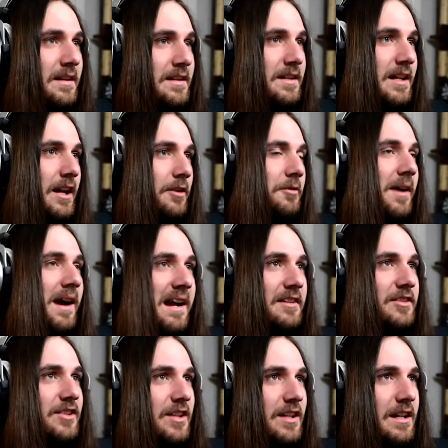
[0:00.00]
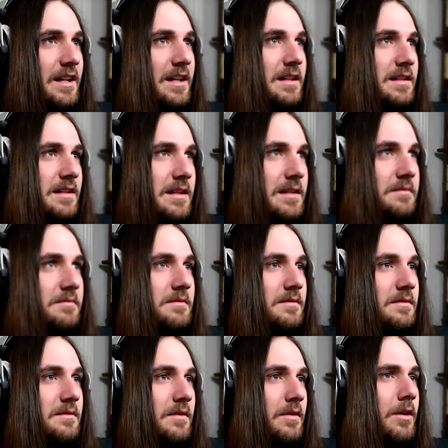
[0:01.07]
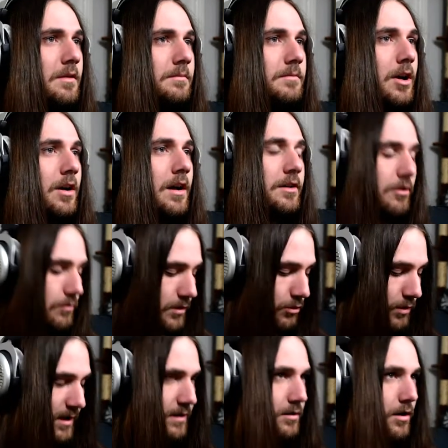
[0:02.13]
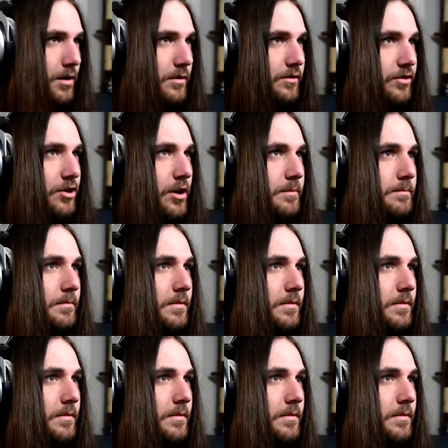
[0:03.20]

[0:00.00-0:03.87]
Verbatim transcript: get around to... Oh, no, I don't want to quit. No, stop.